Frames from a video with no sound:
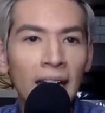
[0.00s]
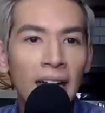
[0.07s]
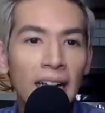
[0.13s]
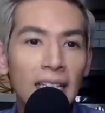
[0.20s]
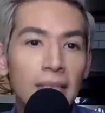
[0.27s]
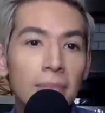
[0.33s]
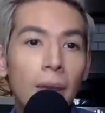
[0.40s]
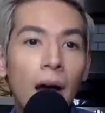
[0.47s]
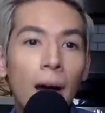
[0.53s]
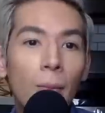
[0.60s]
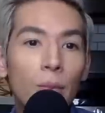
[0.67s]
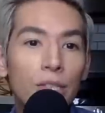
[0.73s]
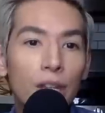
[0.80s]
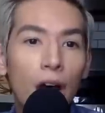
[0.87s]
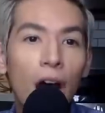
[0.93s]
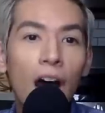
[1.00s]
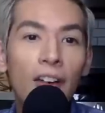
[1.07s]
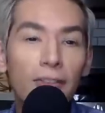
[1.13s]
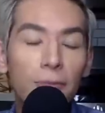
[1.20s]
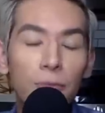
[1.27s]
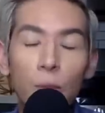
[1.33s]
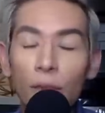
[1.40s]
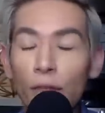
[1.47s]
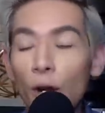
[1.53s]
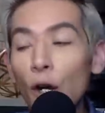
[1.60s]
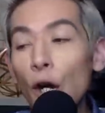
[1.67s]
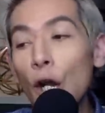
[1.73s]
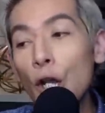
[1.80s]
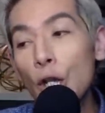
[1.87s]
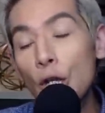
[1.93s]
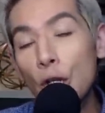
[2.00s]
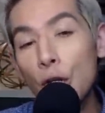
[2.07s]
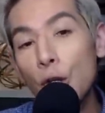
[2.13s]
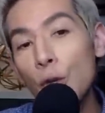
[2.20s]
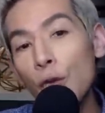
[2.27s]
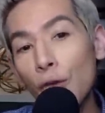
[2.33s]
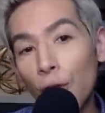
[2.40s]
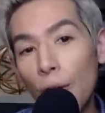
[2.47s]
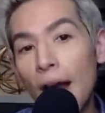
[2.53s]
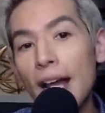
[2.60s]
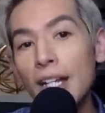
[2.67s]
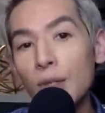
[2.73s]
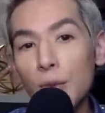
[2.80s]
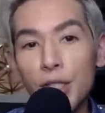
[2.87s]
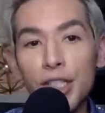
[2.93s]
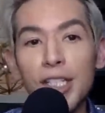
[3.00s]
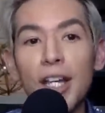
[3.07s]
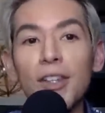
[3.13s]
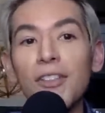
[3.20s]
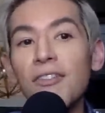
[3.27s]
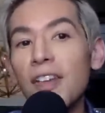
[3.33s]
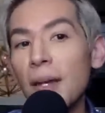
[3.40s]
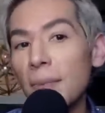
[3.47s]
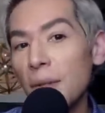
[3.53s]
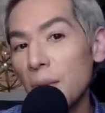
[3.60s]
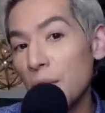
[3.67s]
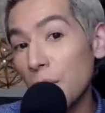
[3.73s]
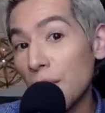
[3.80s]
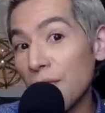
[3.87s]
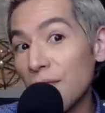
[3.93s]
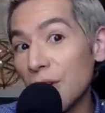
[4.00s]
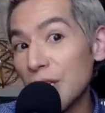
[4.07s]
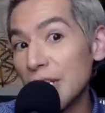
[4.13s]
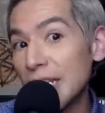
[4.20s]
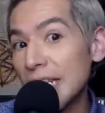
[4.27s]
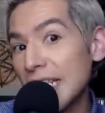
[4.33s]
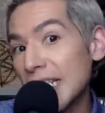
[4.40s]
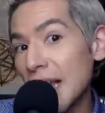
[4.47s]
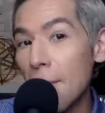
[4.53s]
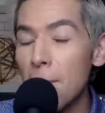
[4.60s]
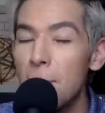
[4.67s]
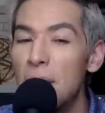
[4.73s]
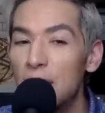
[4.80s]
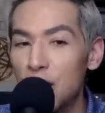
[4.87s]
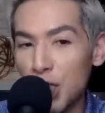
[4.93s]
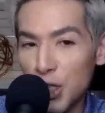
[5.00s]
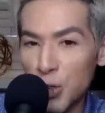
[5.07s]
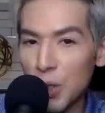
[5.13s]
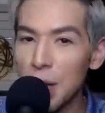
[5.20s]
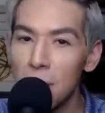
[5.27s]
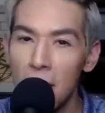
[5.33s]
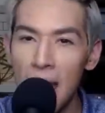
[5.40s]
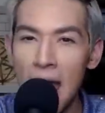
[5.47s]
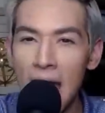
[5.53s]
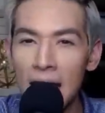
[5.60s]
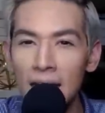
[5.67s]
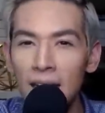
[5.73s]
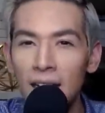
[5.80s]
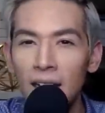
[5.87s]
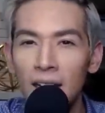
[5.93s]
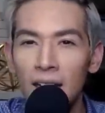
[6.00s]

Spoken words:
His mom was off with her new friend, which is how the family would refer to this mystery man,